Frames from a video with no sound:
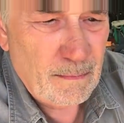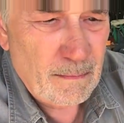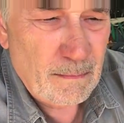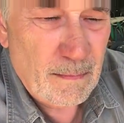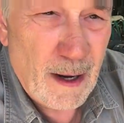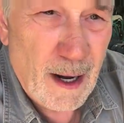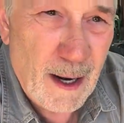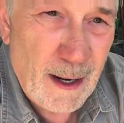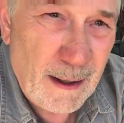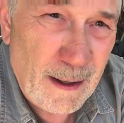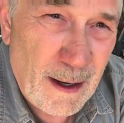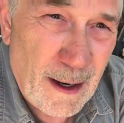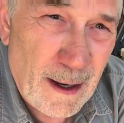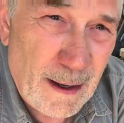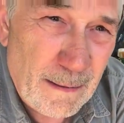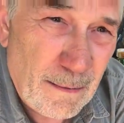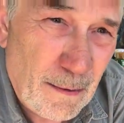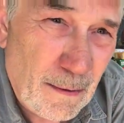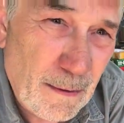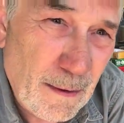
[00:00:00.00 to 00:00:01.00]
Mine
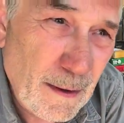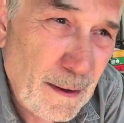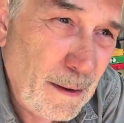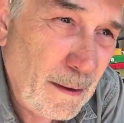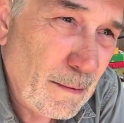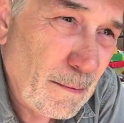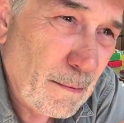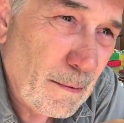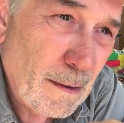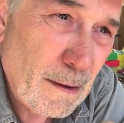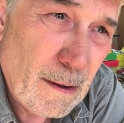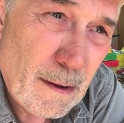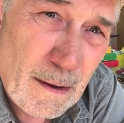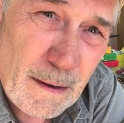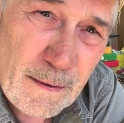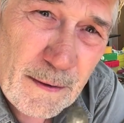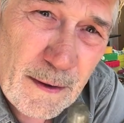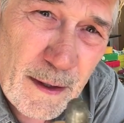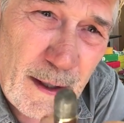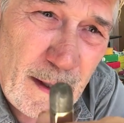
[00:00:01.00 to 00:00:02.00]
have only, where
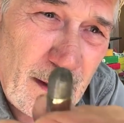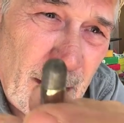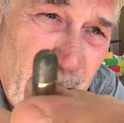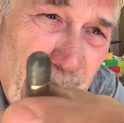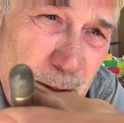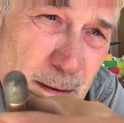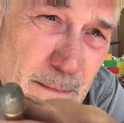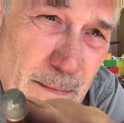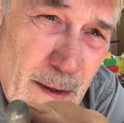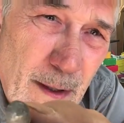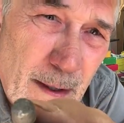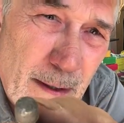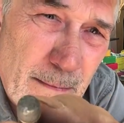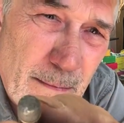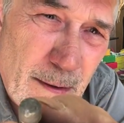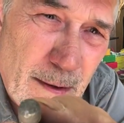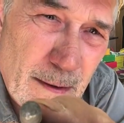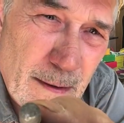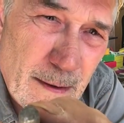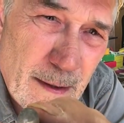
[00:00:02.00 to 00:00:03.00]
is that damn
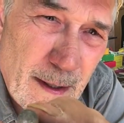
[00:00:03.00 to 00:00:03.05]
camera?